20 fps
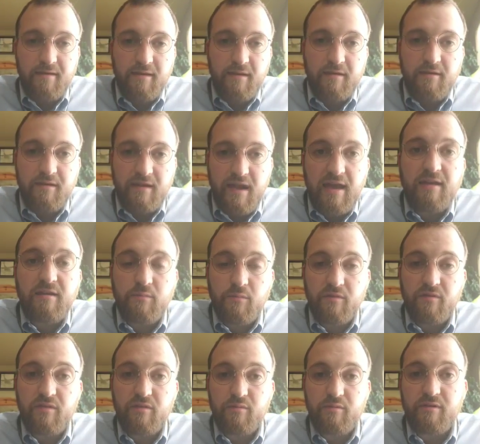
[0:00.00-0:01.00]
In tandem
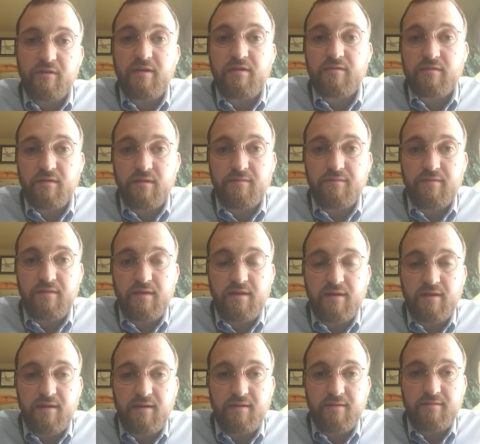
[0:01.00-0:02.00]
with the release of
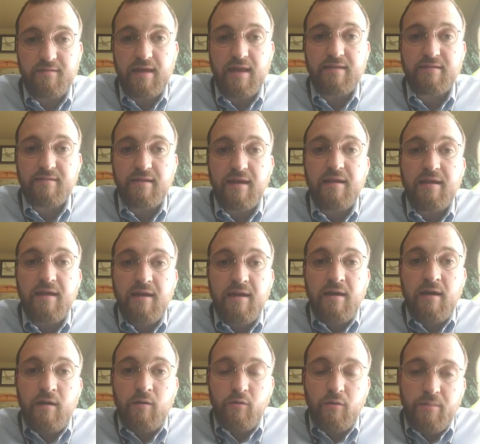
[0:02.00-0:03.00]
the testnet
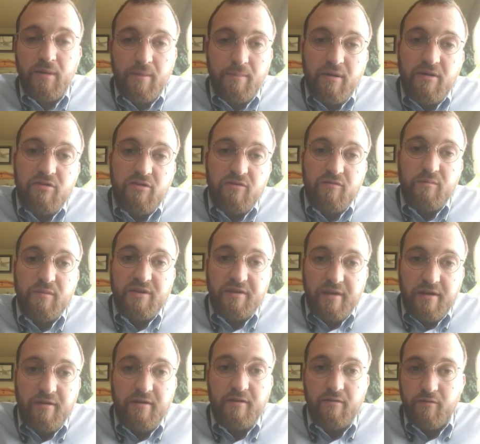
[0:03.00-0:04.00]
will be a bunch of
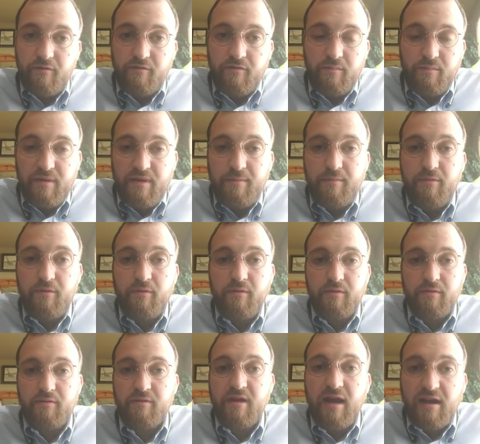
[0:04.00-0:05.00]
materials for
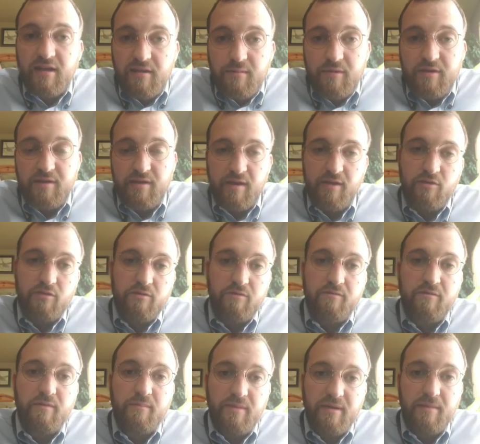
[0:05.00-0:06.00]
people and
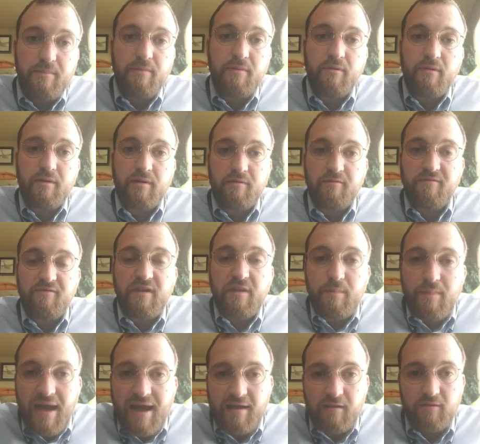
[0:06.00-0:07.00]
documentation for people and
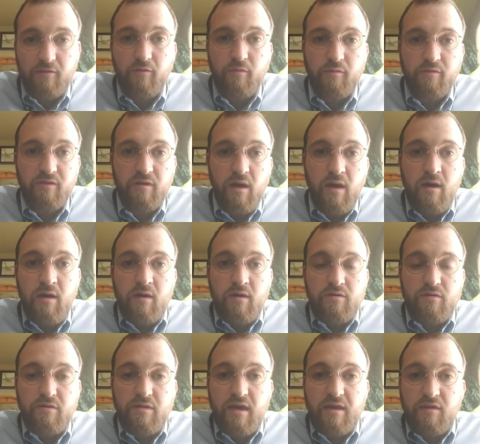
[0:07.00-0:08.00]
feedback loops
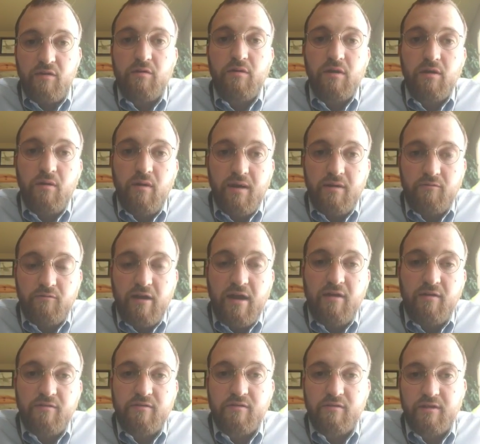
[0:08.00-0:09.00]
so that you can go ahead and
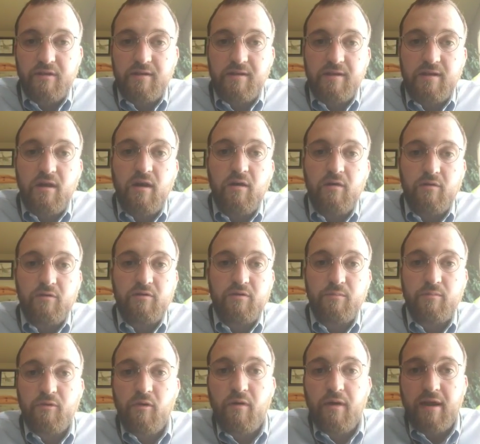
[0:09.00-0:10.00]
write your Solidity code,
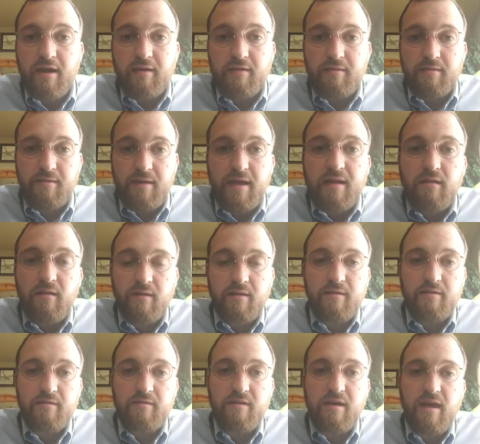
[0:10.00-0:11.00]
deploy it, and take a
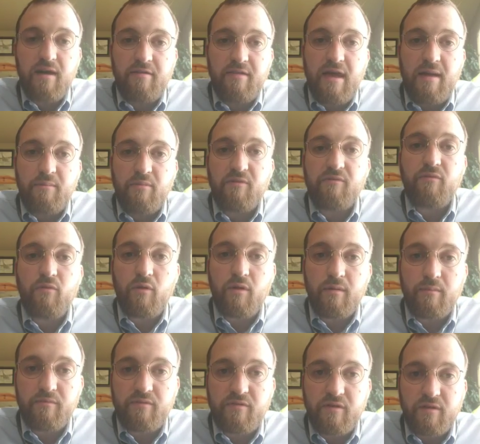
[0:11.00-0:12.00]
look and see how that
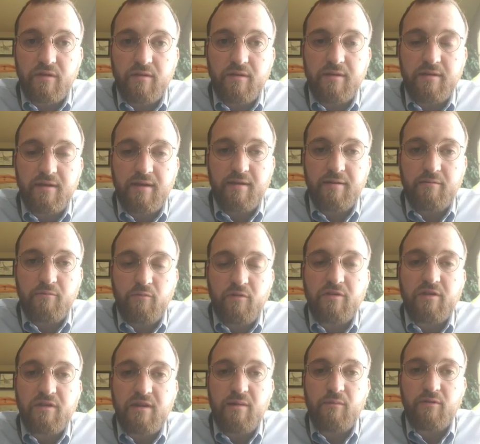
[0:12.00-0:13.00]
performs and
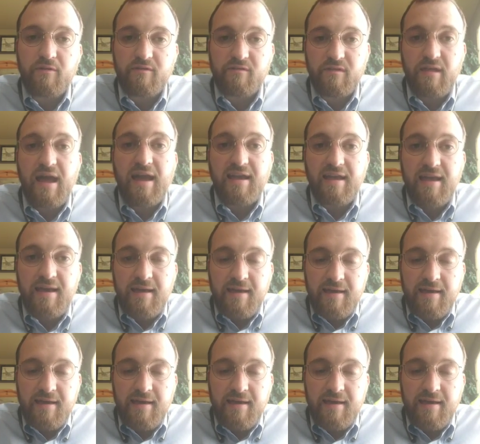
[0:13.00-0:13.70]
what the network's like.